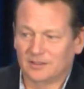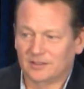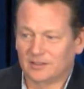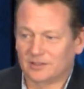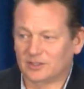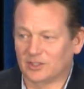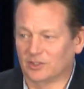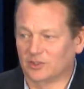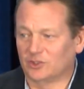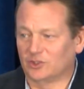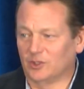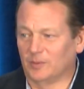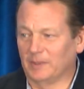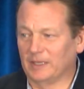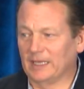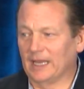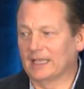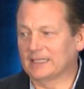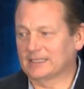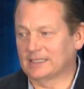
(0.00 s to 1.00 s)
So assuming
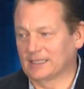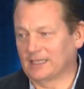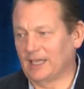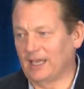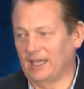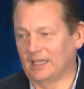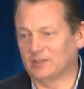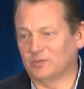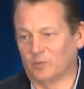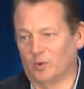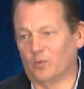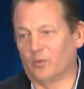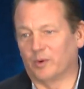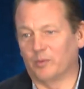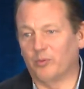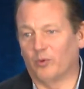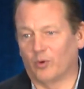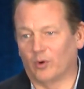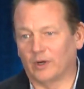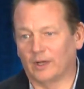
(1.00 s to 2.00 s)
that's the case, we'll
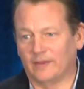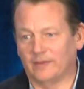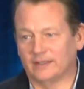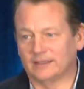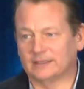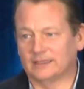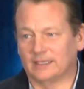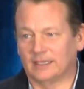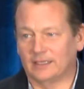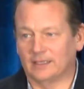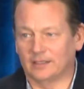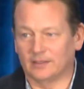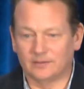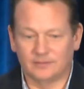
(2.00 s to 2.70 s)
report on this data,